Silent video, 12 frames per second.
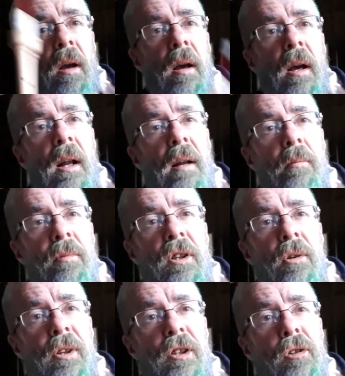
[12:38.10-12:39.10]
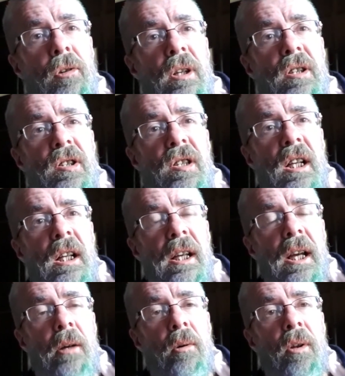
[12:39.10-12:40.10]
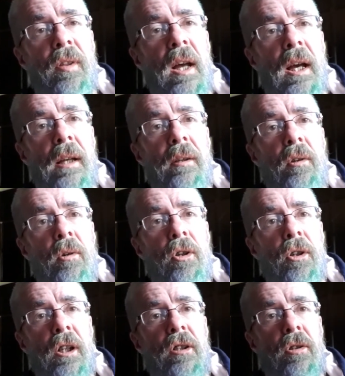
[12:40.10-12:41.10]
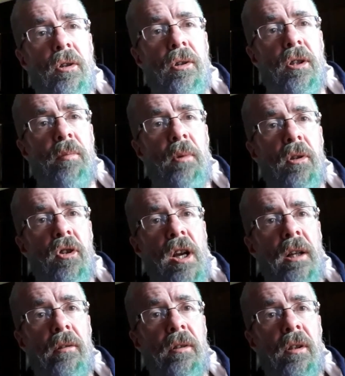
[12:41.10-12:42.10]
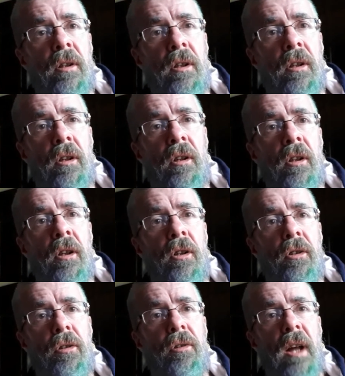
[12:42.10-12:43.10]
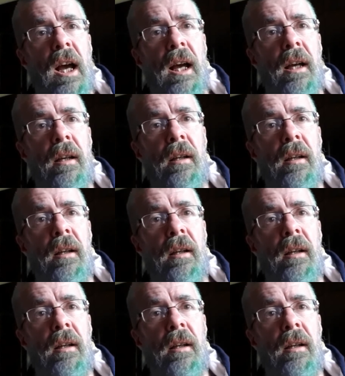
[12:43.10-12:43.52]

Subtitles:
You know, the jury is slightly out on that. You know, could a small child do that?